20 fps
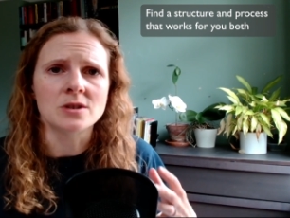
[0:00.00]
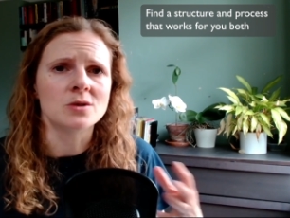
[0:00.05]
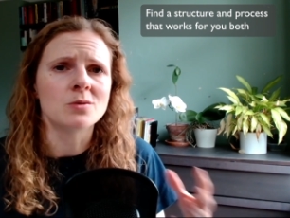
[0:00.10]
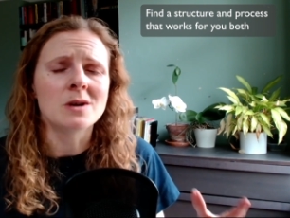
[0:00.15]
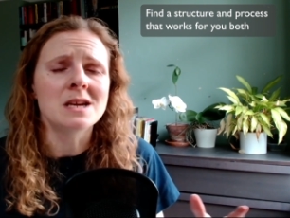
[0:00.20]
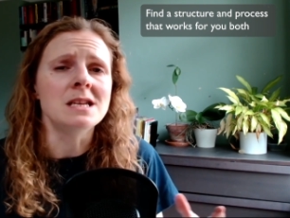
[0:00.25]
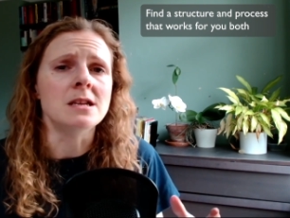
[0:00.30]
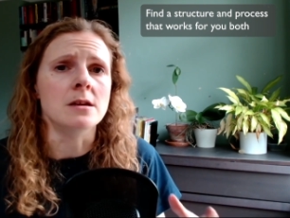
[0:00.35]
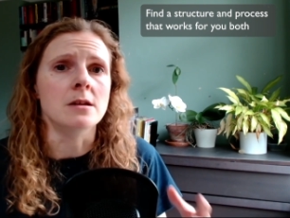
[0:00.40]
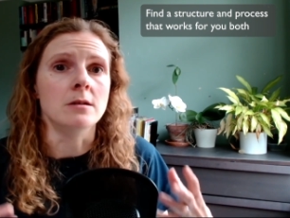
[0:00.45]

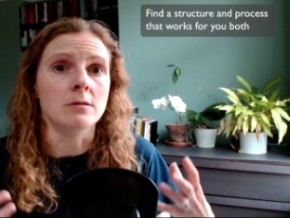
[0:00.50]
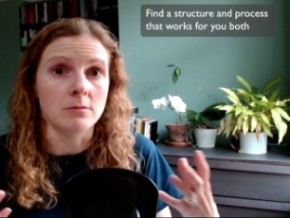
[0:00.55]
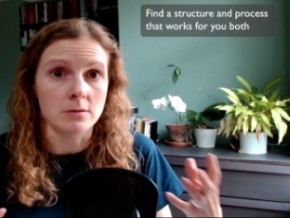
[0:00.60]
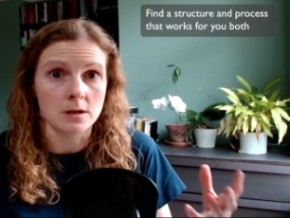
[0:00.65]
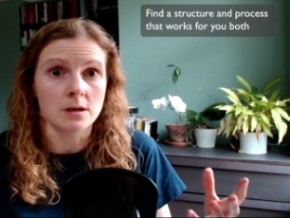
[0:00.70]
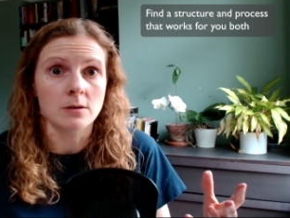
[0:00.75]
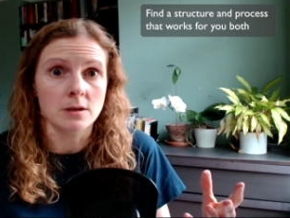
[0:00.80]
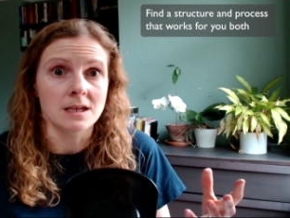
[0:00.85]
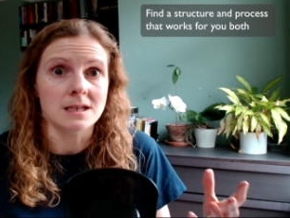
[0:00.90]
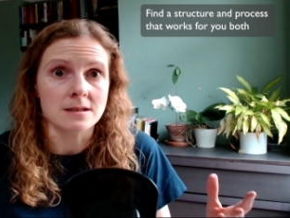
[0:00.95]
between you
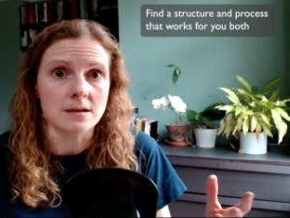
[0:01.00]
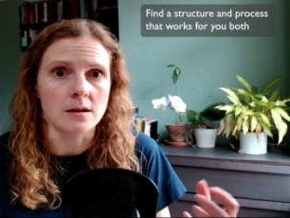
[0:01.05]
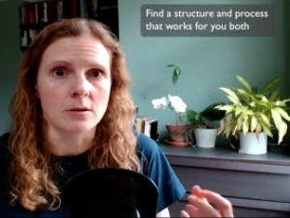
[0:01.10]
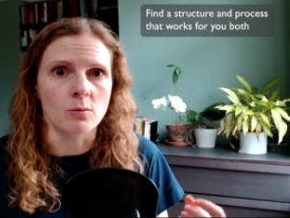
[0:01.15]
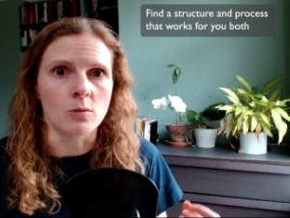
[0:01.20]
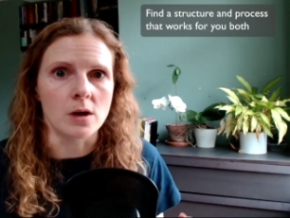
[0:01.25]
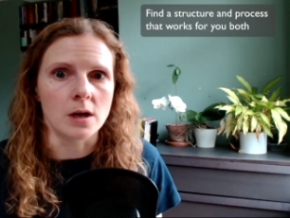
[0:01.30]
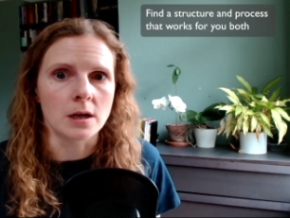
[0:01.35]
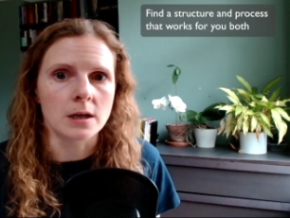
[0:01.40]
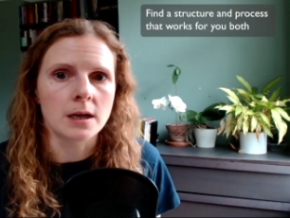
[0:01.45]
that is going to
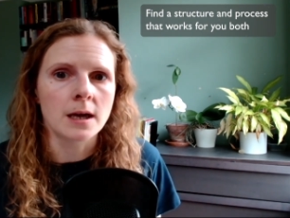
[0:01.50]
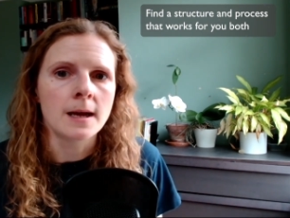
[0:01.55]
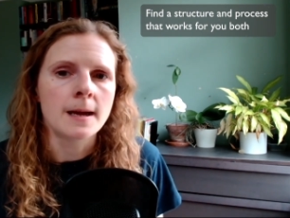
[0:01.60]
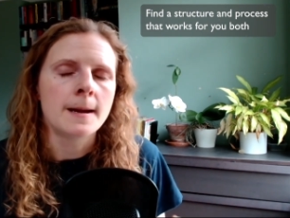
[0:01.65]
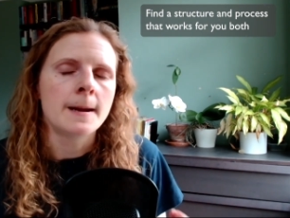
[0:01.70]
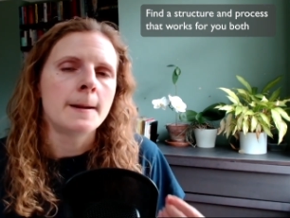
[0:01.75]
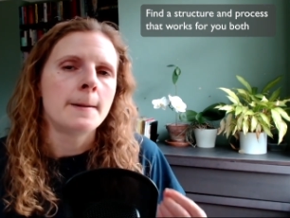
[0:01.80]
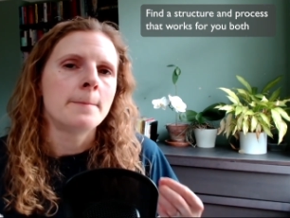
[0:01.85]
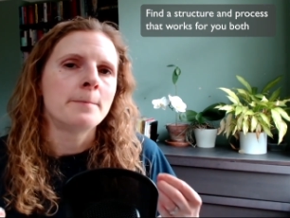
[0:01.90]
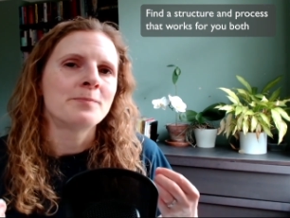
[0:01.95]
work,
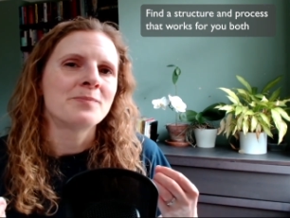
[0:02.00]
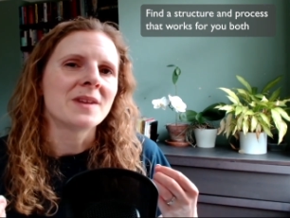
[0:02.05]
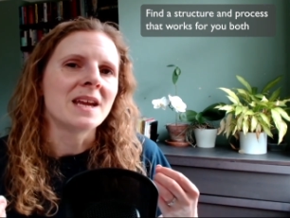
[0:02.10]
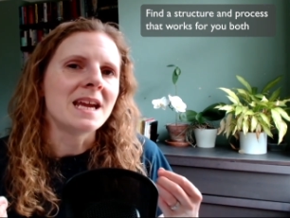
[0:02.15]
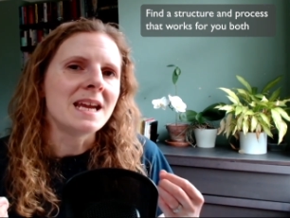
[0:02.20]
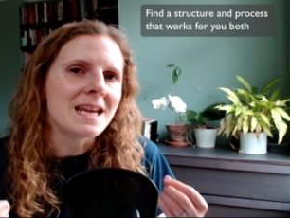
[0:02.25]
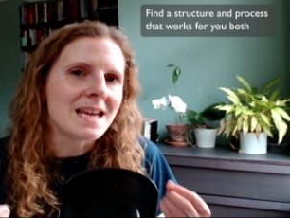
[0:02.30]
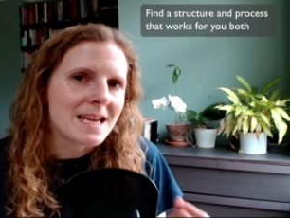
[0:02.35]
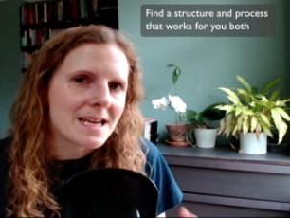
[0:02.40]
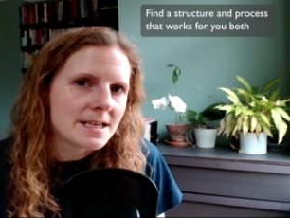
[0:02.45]

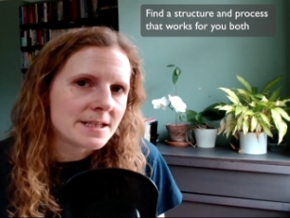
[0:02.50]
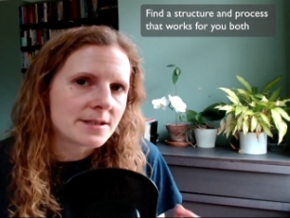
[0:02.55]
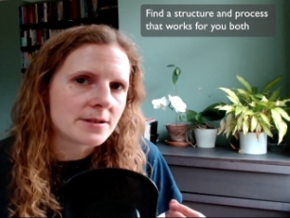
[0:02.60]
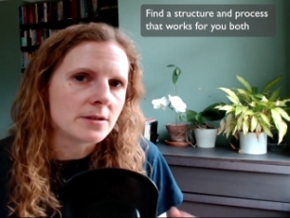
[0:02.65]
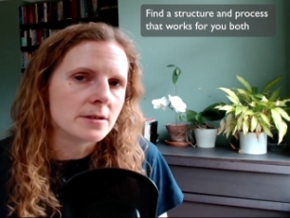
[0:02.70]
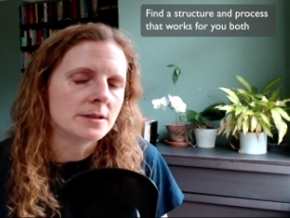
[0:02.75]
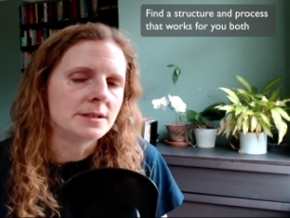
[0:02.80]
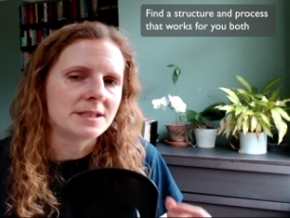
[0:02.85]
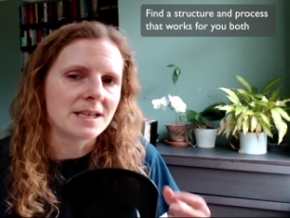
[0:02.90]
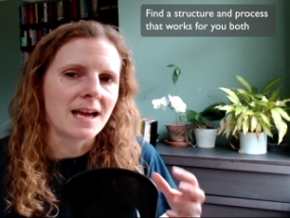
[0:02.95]
it is
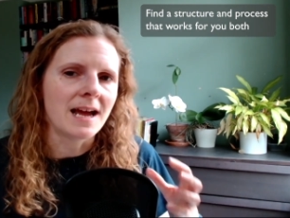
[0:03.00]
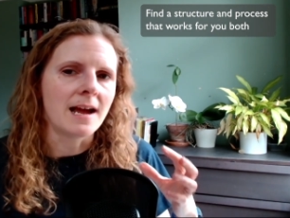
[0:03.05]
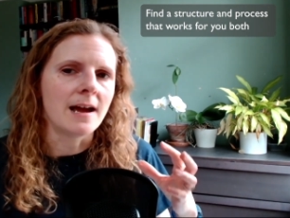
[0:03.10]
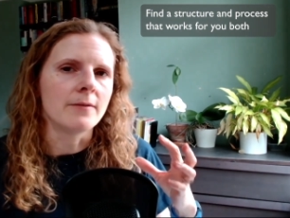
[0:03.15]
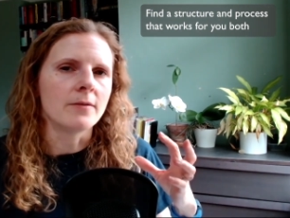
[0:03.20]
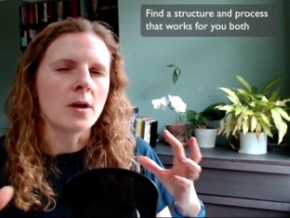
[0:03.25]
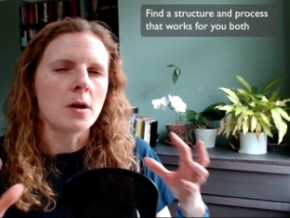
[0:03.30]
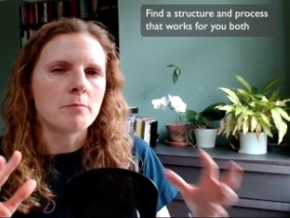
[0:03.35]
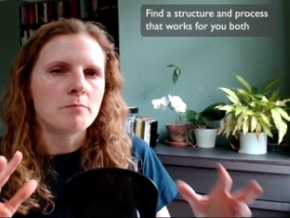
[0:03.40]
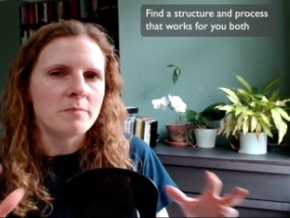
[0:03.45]
good to
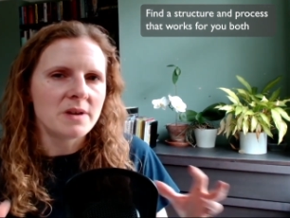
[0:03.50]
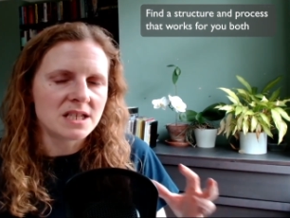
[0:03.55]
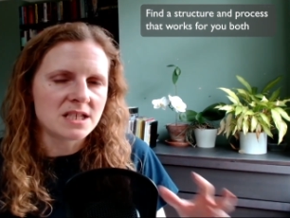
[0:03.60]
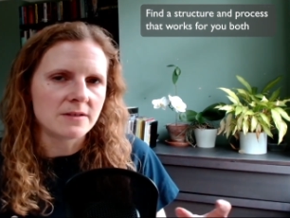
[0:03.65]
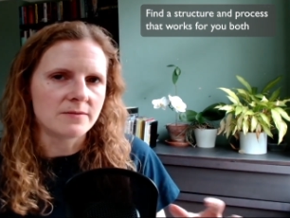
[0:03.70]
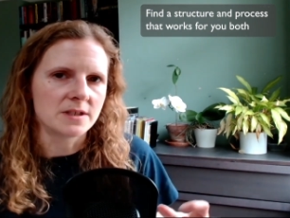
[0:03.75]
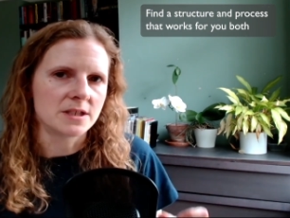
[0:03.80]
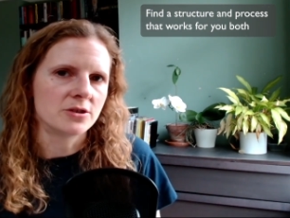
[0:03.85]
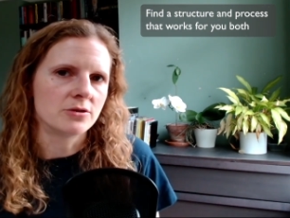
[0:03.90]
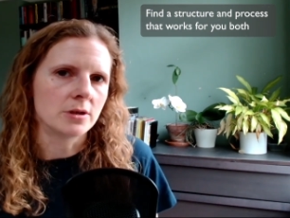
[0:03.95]
have a bit
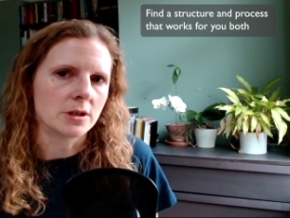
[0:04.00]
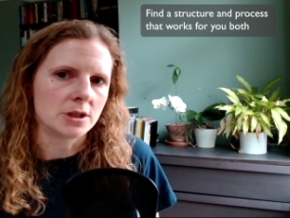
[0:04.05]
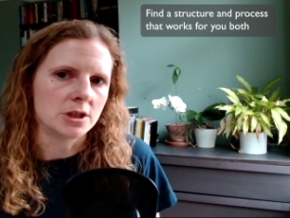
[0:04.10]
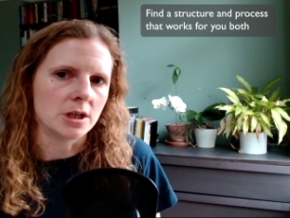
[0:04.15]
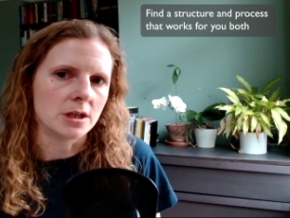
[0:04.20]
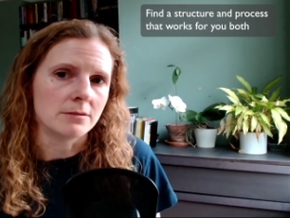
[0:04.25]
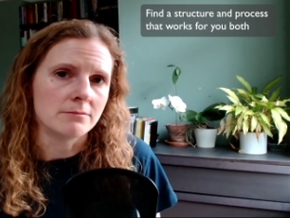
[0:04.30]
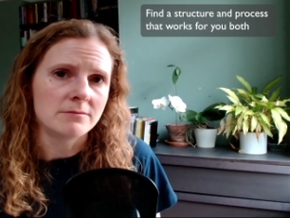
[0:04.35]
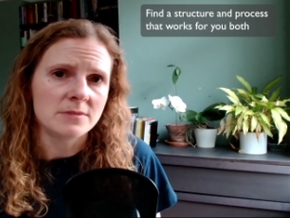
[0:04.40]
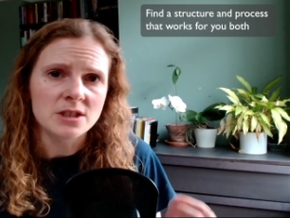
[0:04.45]
of a
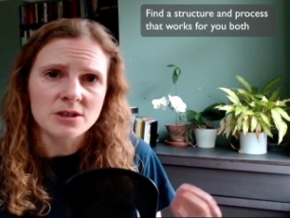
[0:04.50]
structure.